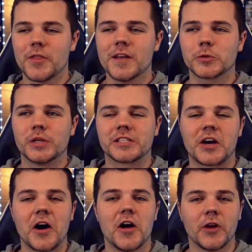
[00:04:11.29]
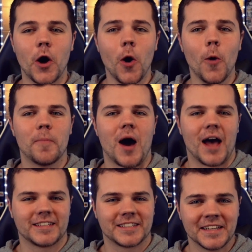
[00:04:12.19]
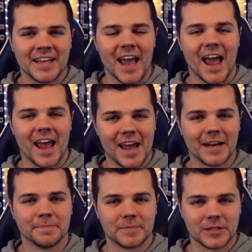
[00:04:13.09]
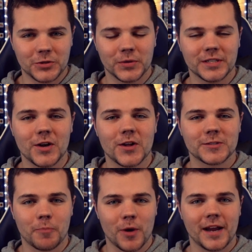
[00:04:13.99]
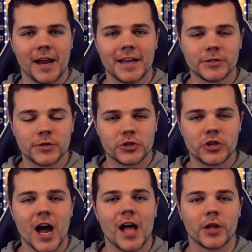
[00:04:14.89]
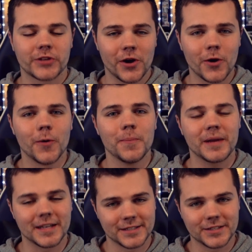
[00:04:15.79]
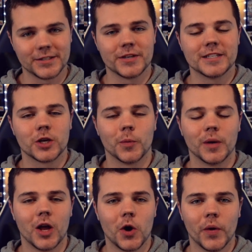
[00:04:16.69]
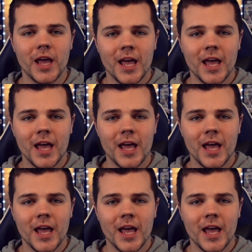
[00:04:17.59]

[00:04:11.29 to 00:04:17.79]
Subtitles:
this one's called Homebot, and the two adults breaking into the child's home, because, you know, he's home alone,